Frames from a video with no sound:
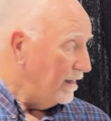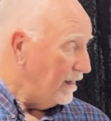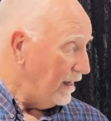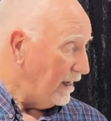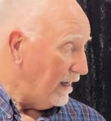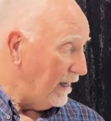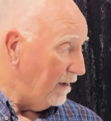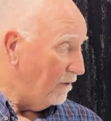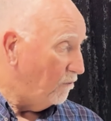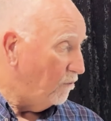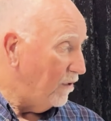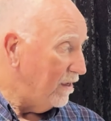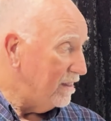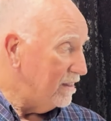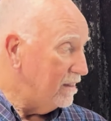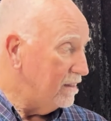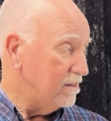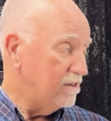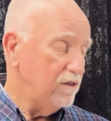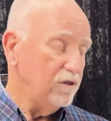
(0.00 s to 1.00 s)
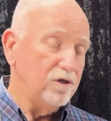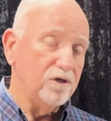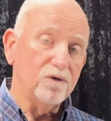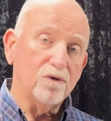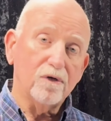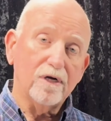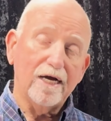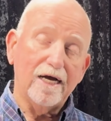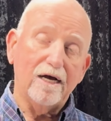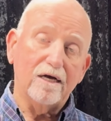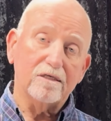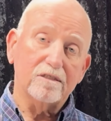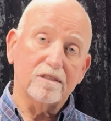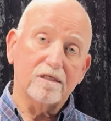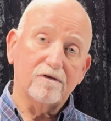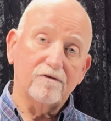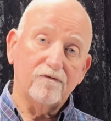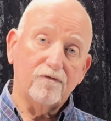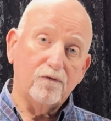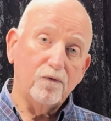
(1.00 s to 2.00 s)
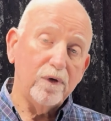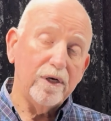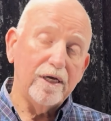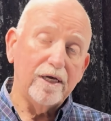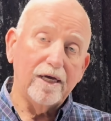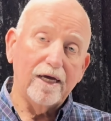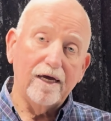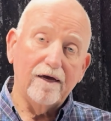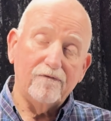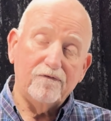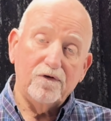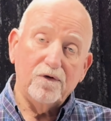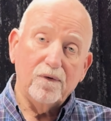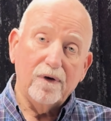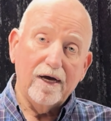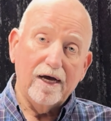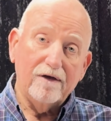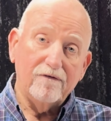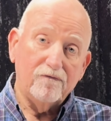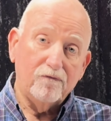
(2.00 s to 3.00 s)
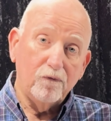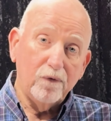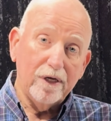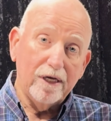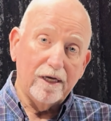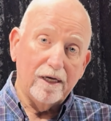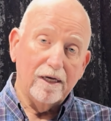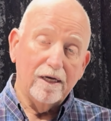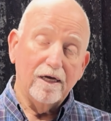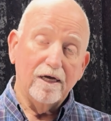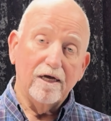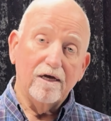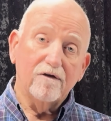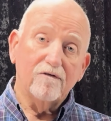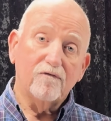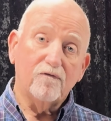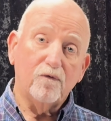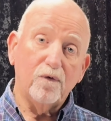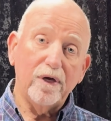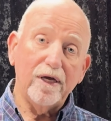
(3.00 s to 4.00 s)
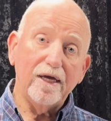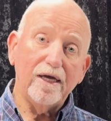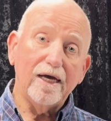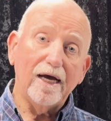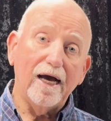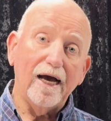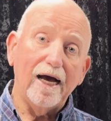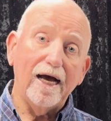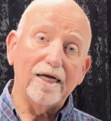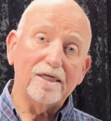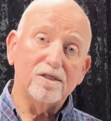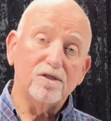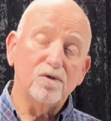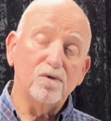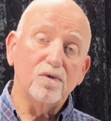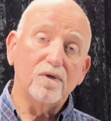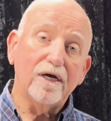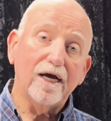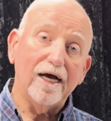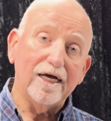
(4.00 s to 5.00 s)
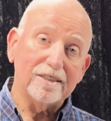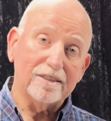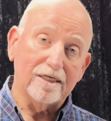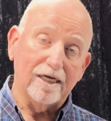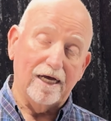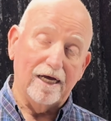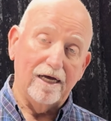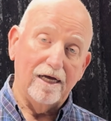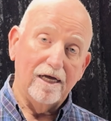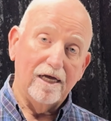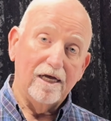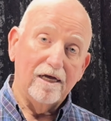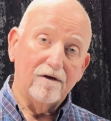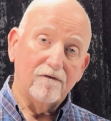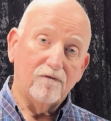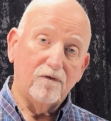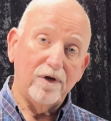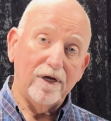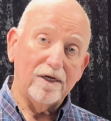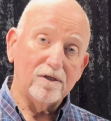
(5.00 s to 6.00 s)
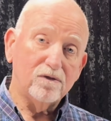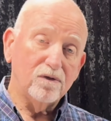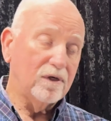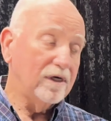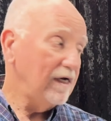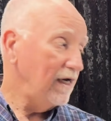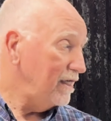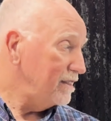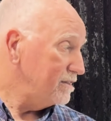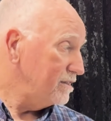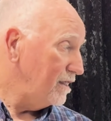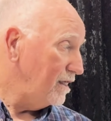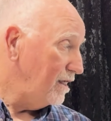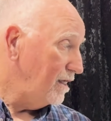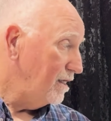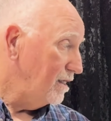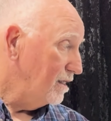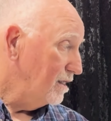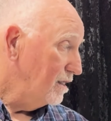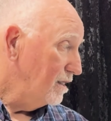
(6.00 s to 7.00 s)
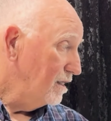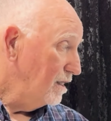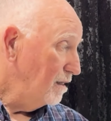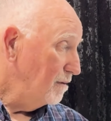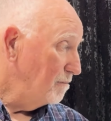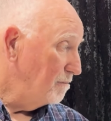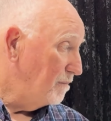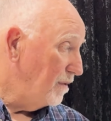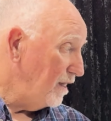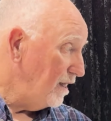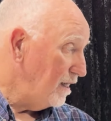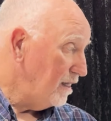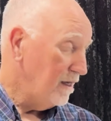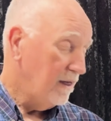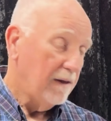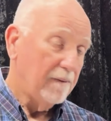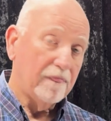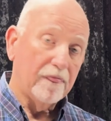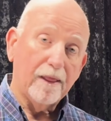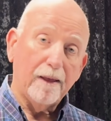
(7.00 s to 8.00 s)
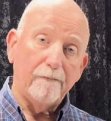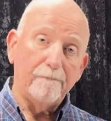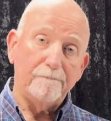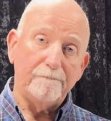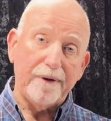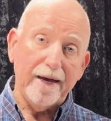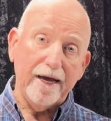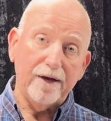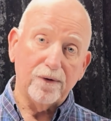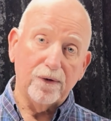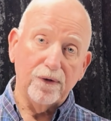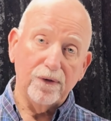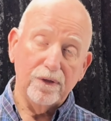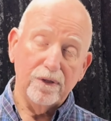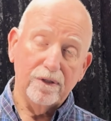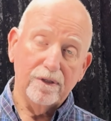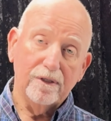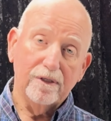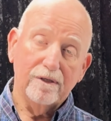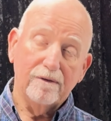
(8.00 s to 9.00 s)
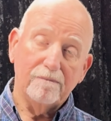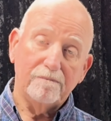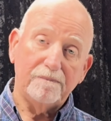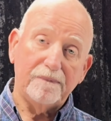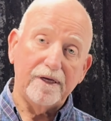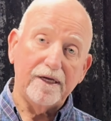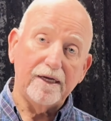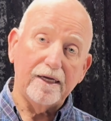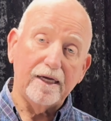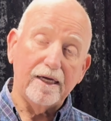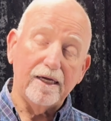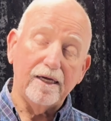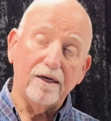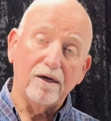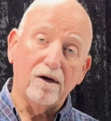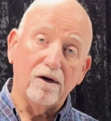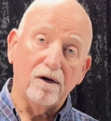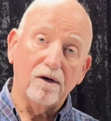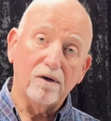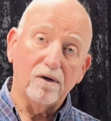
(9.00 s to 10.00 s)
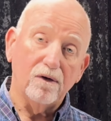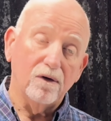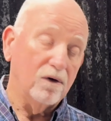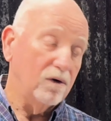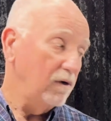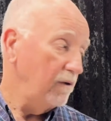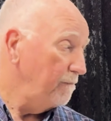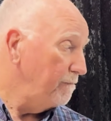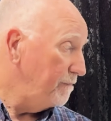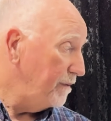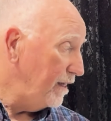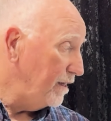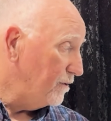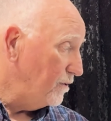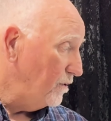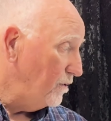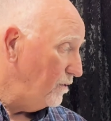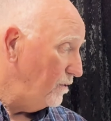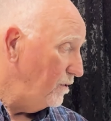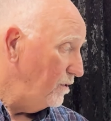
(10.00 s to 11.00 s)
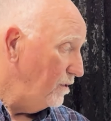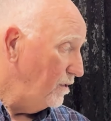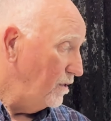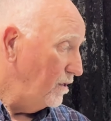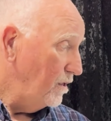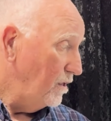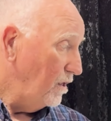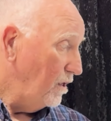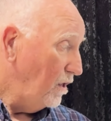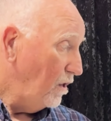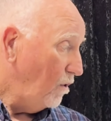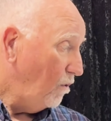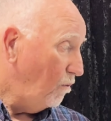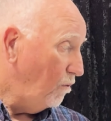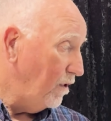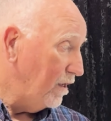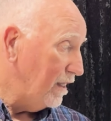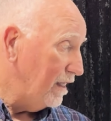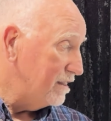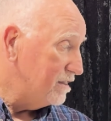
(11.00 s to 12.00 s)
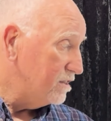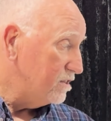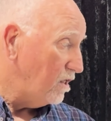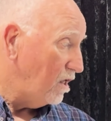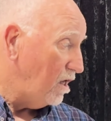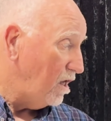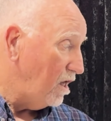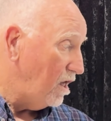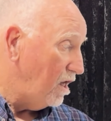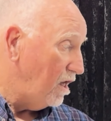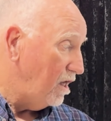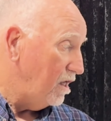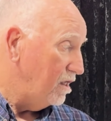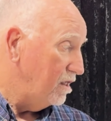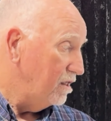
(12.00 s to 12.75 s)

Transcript: I went to your house. Fui, F-U-I, fui. Fui a tu casa. Fui a tu casa, but, pero, P-E-R-O, pero, when I saw